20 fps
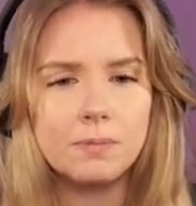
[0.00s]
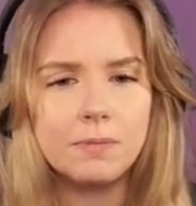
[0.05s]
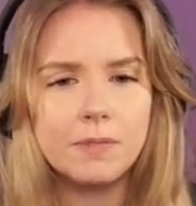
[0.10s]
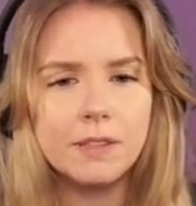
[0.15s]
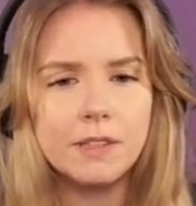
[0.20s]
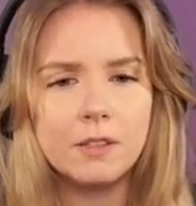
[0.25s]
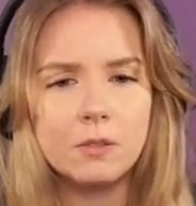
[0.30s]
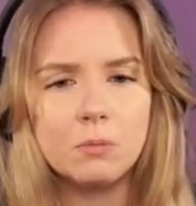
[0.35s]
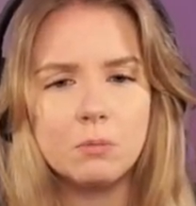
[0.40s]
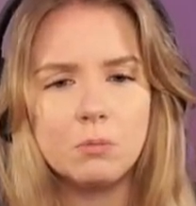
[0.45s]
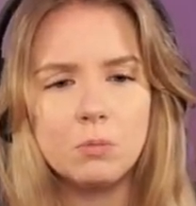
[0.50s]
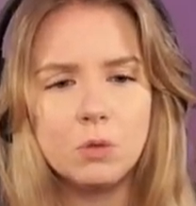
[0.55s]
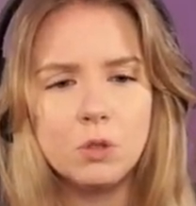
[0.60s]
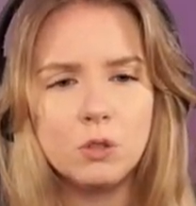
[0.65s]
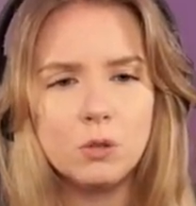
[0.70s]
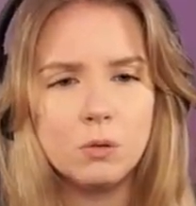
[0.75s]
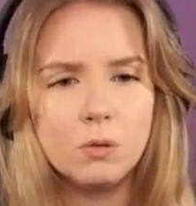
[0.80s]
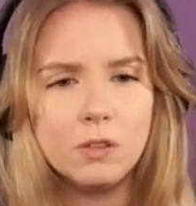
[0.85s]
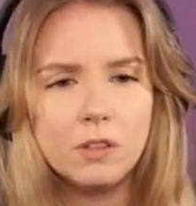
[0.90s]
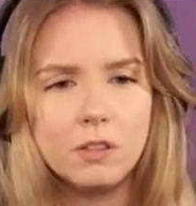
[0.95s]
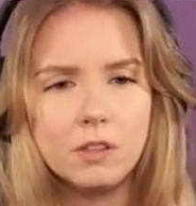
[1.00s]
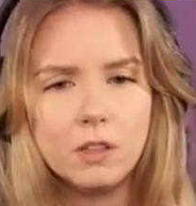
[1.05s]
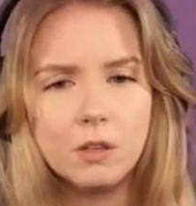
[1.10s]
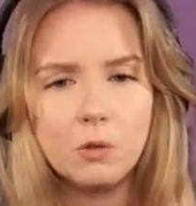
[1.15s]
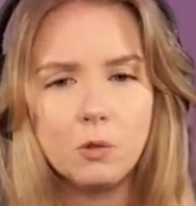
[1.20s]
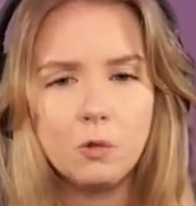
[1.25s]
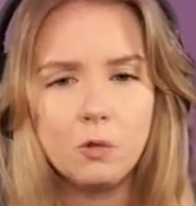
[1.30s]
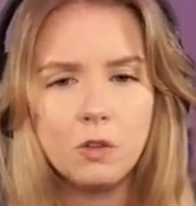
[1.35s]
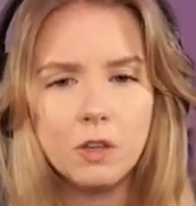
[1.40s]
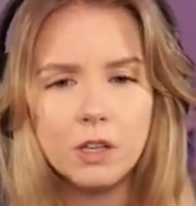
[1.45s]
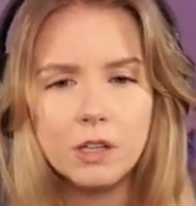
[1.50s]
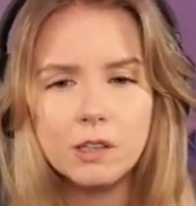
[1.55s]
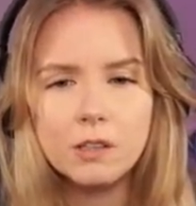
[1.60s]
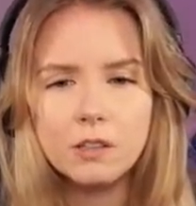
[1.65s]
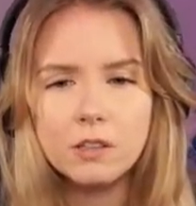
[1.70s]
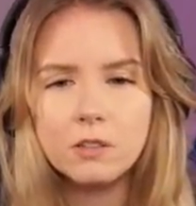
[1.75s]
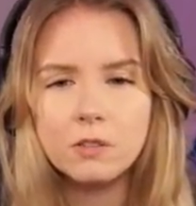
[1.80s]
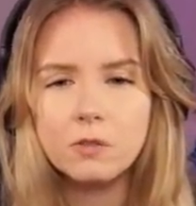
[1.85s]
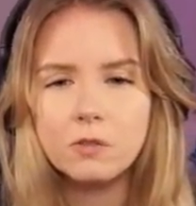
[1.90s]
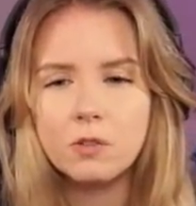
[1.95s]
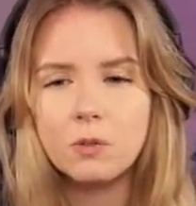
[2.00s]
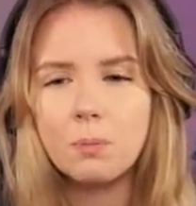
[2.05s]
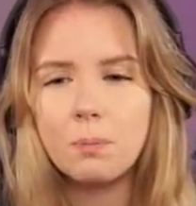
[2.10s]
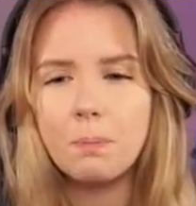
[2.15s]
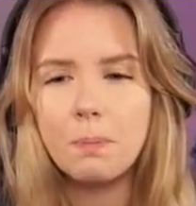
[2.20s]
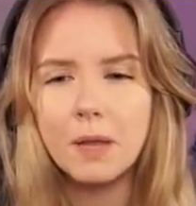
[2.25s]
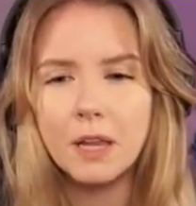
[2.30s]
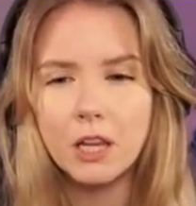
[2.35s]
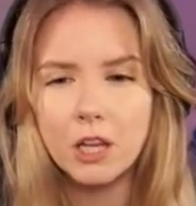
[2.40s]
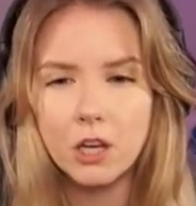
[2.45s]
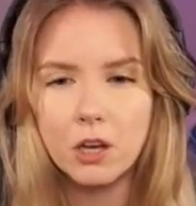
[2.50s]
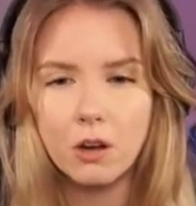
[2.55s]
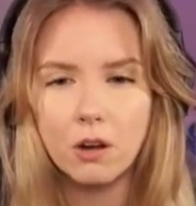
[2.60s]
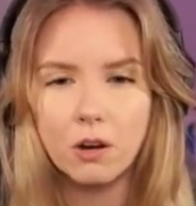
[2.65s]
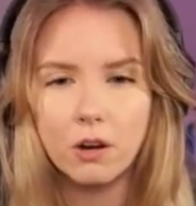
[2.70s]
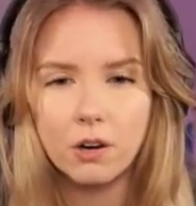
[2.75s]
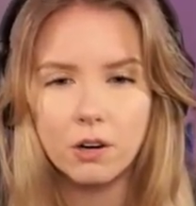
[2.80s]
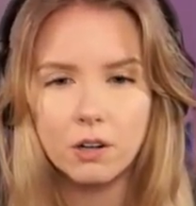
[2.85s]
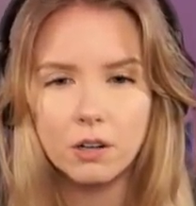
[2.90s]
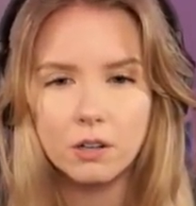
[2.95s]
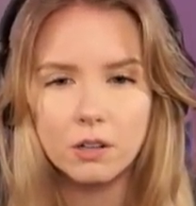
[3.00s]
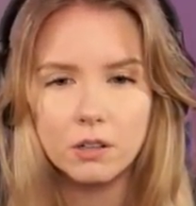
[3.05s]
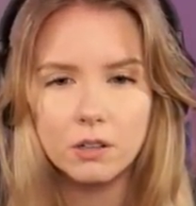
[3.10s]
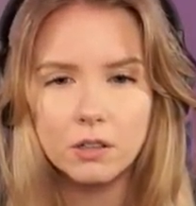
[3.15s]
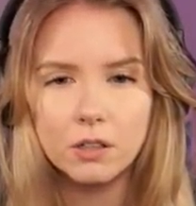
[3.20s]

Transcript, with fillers: The music feels familiar.